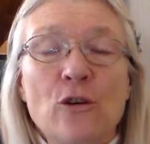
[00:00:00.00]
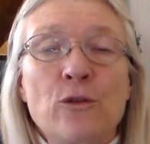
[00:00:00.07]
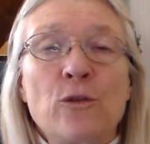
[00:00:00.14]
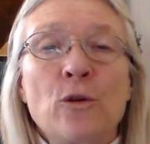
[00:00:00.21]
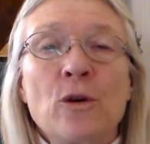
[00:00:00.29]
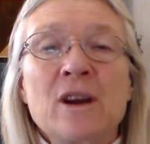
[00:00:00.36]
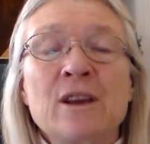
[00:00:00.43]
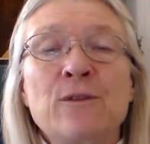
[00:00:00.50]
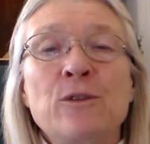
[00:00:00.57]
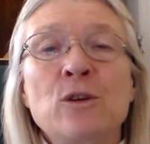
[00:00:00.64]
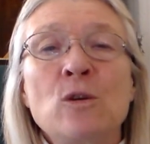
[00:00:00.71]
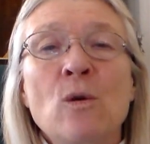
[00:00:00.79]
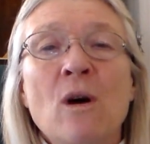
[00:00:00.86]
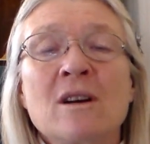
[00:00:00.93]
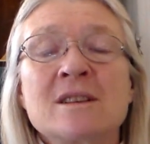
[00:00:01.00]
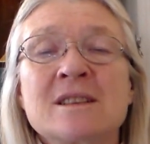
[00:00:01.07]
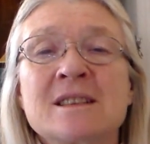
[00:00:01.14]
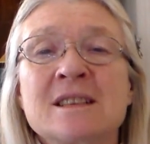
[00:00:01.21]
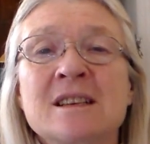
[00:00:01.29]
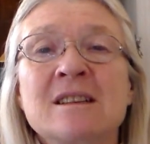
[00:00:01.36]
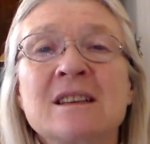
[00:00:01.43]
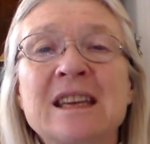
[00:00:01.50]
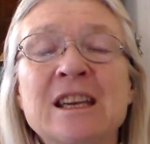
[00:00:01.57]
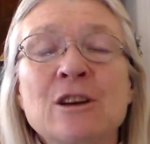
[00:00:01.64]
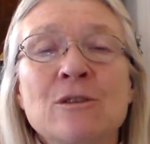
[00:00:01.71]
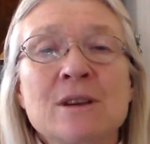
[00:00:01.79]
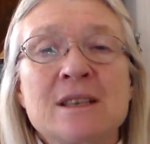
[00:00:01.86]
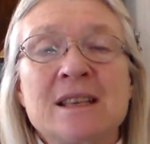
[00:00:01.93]
For if you are still
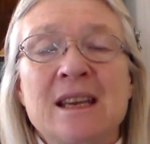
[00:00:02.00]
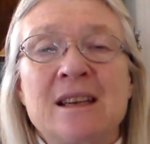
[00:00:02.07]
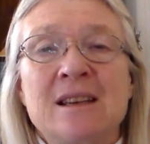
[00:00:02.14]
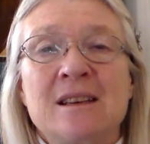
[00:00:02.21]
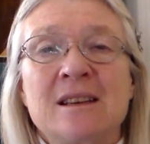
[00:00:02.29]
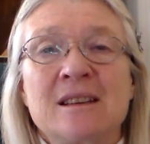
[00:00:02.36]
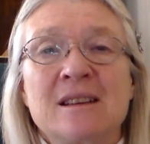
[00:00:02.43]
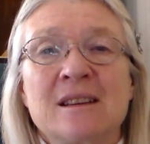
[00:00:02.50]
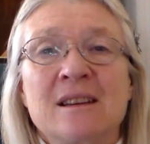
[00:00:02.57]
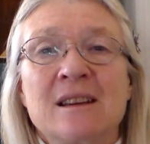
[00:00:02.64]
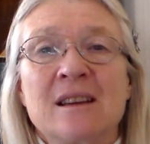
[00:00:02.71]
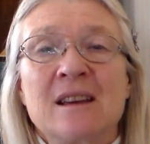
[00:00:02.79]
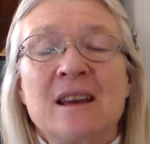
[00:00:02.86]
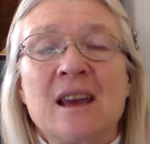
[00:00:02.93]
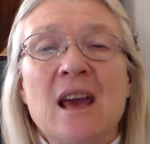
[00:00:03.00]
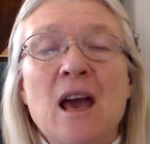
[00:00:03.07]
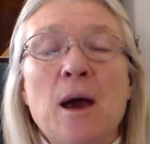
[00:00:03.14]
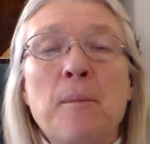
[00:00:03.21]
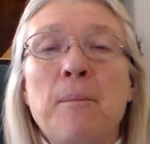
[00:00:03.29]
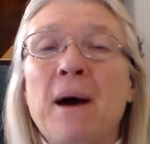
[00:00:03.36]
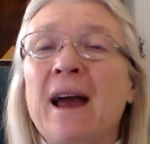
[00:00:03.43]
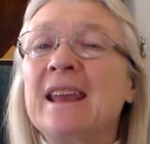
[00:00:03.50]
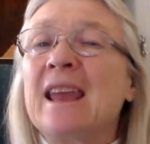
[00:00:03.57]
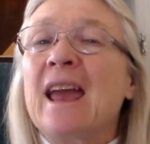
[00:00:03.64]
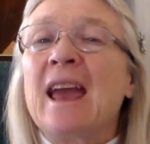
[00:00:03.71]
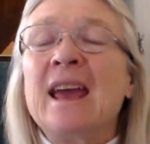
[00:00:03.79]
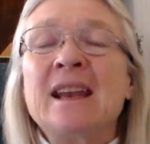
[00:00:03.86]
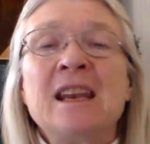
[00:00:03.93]
irritated by
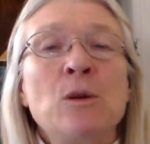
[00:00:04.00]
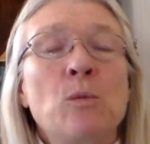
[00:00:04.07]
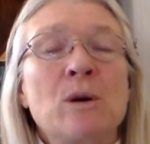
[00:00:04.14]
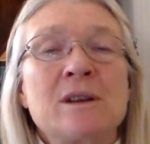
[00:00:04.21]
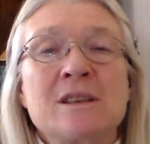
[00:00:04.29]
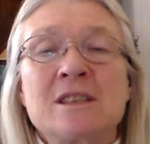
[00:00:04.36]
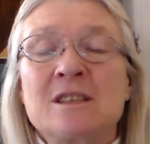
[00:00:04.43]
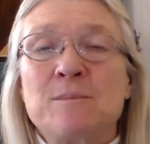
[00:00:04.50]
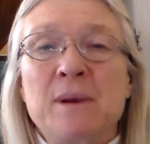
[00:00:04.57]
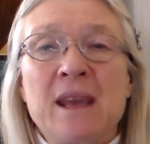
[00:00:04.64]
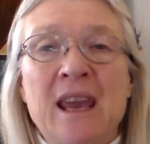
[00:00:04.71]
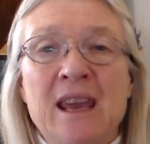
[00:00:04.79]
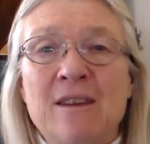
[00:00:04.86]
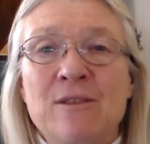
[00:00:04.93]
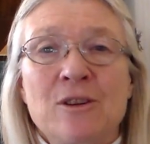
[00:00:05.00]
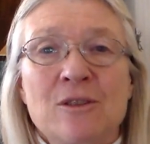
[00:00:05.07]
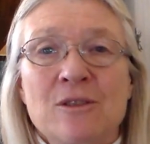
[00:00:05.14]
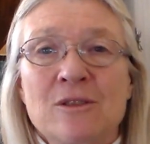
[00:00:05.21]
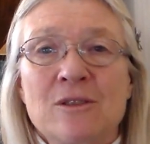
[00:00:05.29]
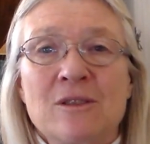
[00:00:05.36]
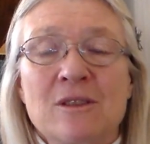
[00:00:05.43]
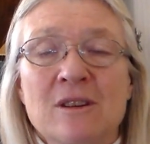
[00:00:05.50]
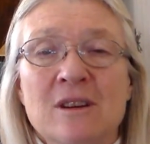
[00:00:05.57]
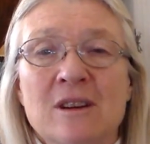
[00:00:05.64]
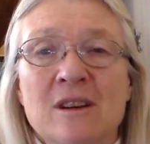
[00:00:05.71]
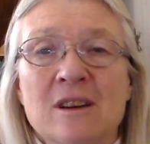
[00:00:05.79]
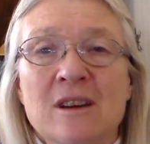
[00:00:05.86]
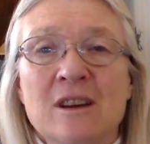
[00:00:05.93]
anyone's behavior
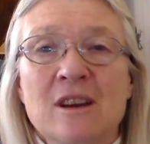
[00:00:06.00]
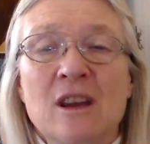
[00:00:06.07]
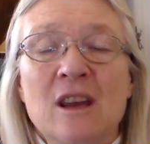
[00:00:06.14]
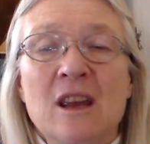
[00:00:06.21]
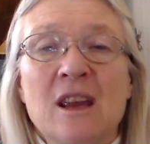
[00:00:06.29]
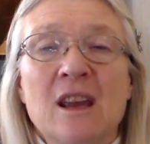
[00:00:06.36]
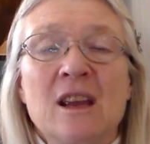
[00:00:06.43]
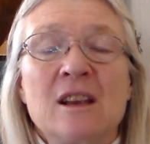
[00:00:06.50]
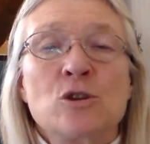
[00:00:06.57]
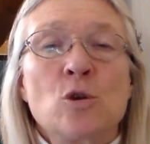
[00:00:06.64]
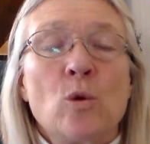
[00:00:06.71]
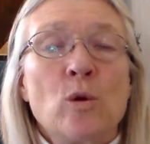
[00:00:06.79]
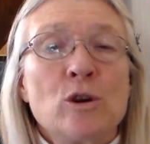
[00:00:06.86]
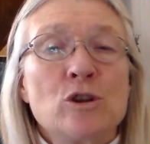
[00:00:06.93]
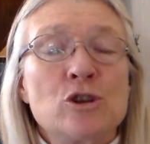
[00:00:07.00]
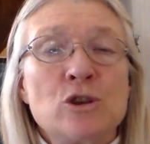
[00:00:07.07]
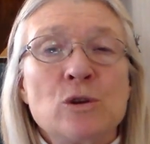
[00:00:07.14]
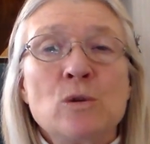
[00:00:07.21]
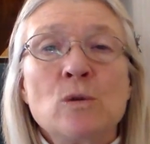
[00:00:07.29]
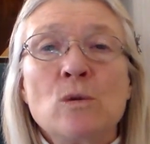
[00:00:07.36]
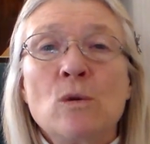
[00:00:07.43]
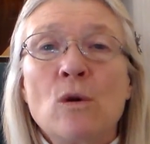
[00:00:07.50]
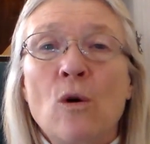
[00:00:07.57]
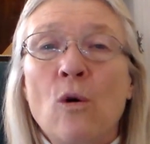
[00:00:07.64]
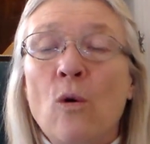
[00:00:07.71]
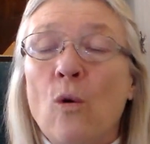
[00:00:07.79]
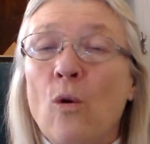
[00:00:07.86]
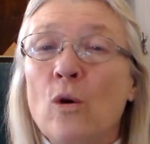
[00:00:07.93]
towards you
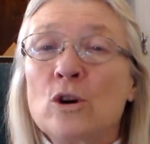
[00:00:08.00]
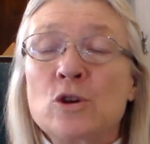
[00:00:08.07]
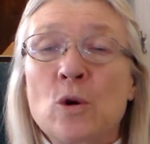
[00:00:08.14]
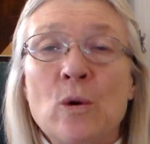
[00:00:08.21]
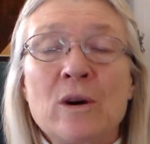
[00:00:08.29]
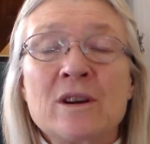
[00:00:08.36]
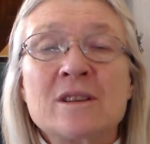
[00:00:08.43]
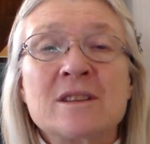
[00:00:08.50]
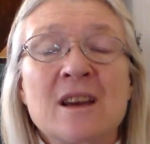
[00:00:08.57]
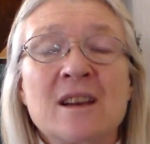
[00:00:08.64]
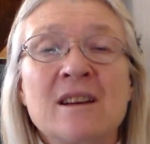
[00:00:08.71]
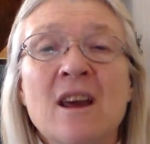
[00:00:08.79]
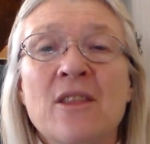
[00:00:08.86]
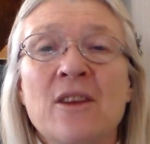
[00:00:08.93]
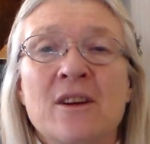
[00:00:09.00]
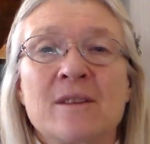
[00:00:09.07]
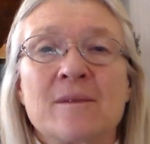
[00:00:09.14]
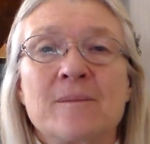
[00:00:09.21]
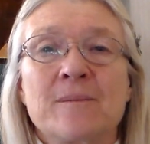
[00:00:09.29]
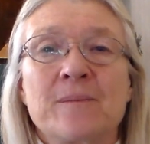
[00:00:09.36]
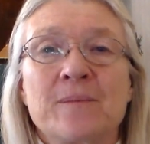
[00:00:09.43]
or towards another,